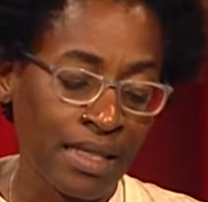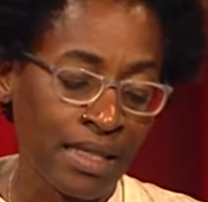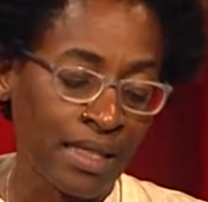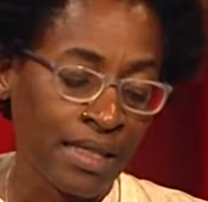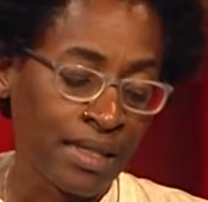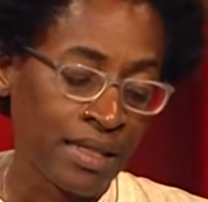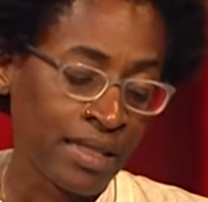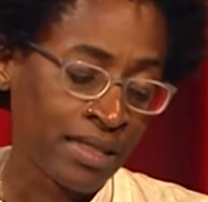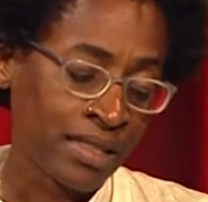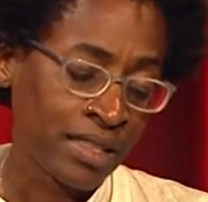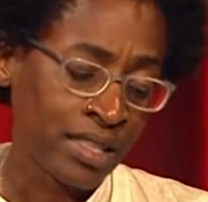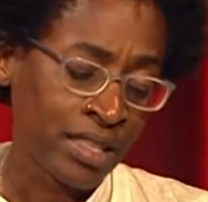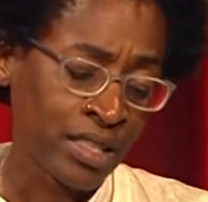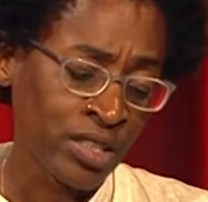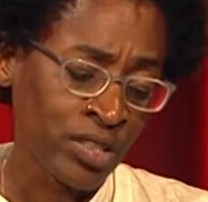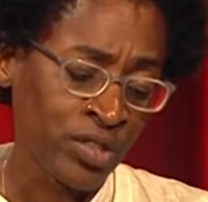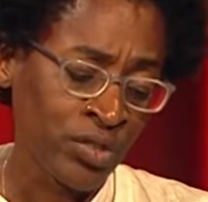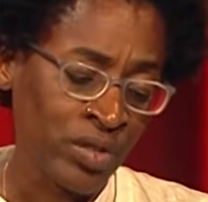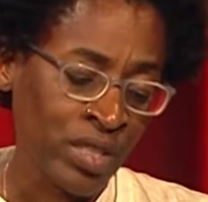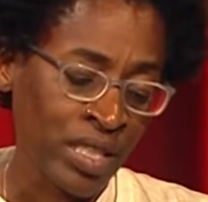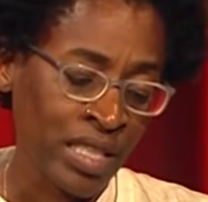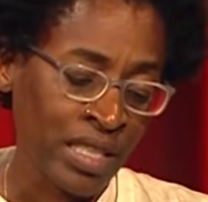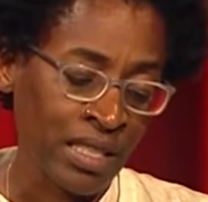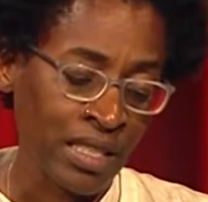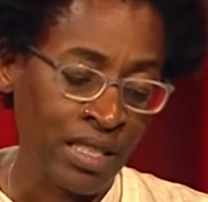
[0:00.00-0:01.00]
The
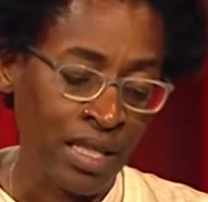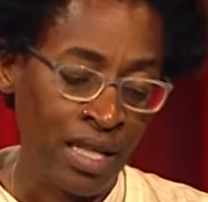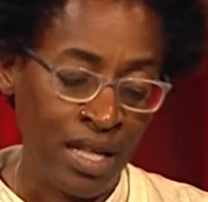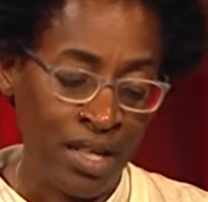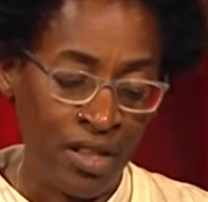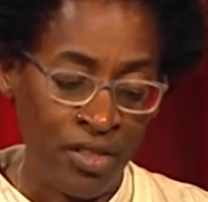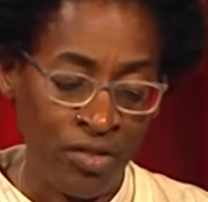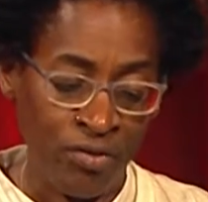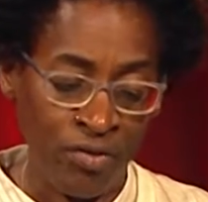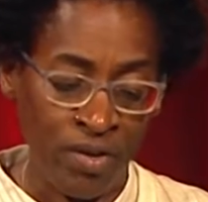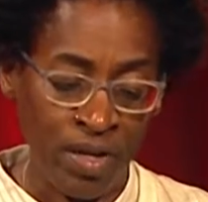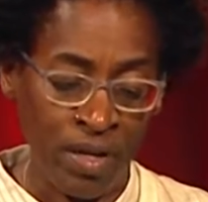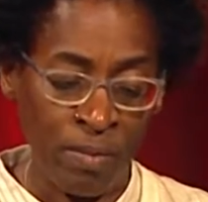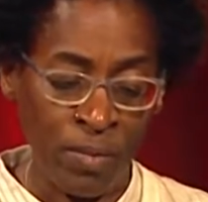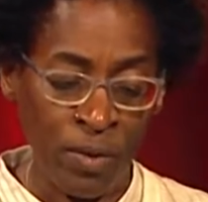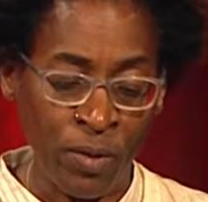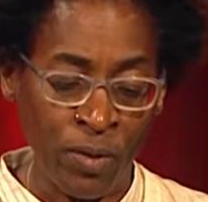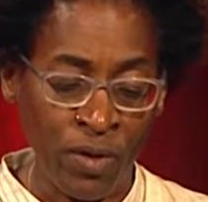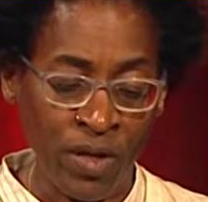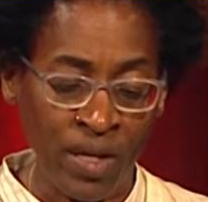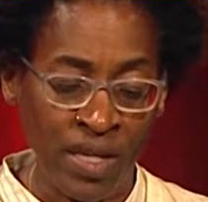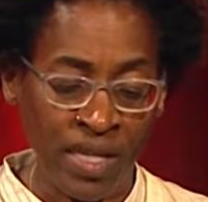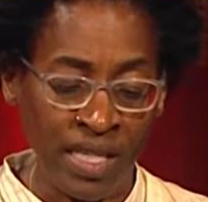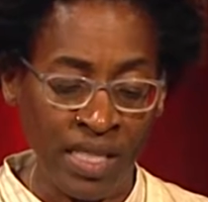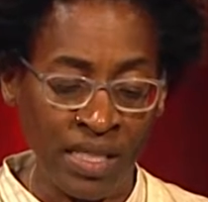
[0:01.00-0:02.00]
children, 3
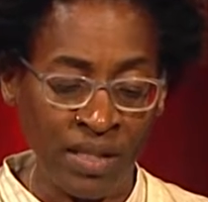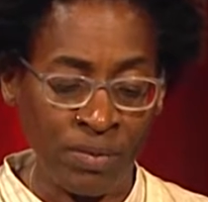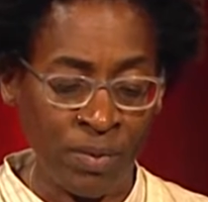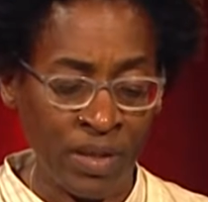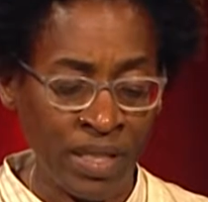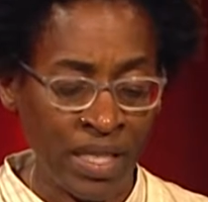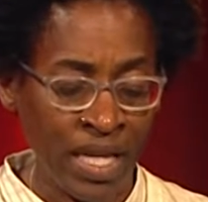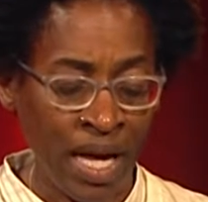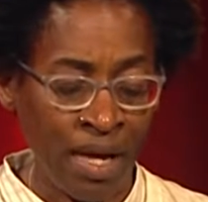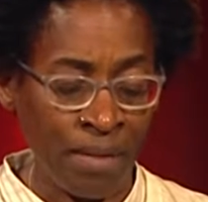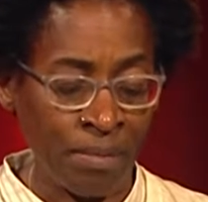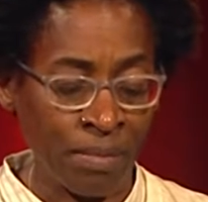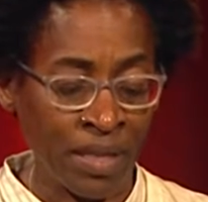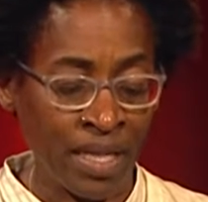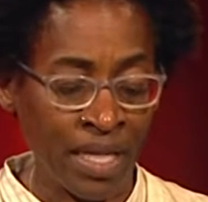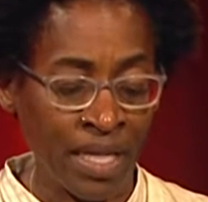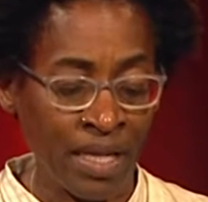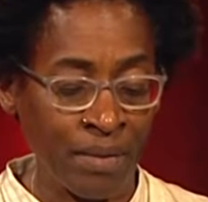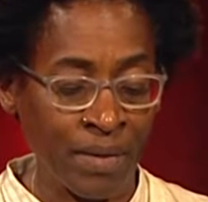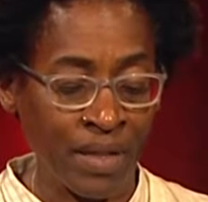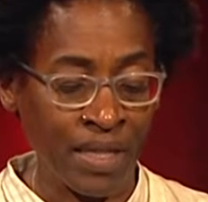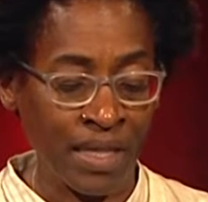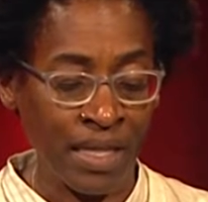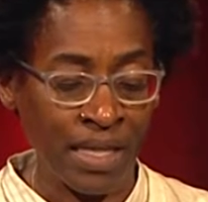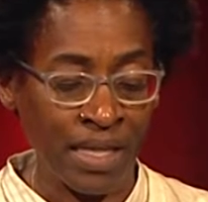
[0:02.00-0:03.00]
boys, would not play
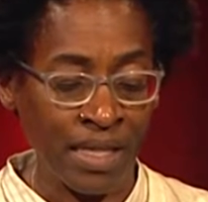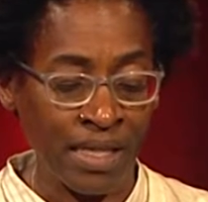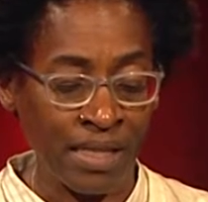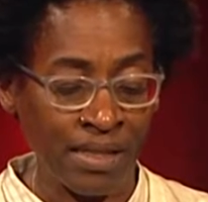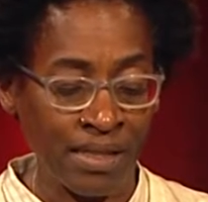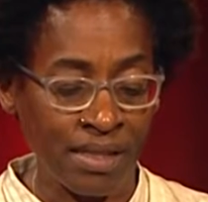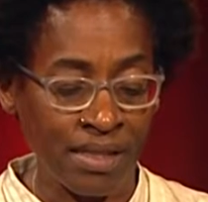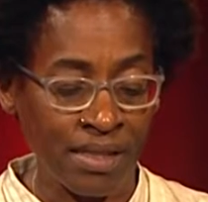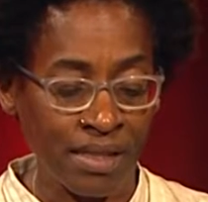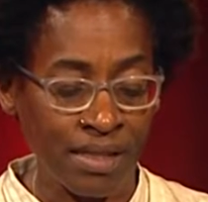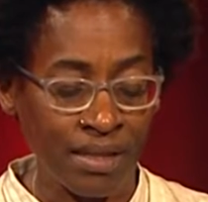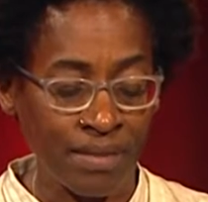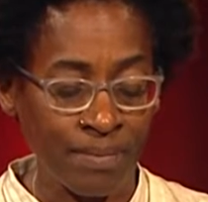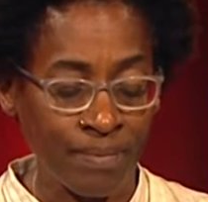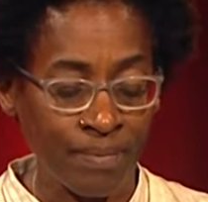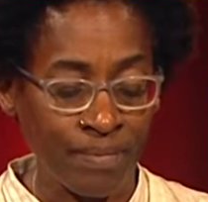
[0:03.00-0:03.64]
with us.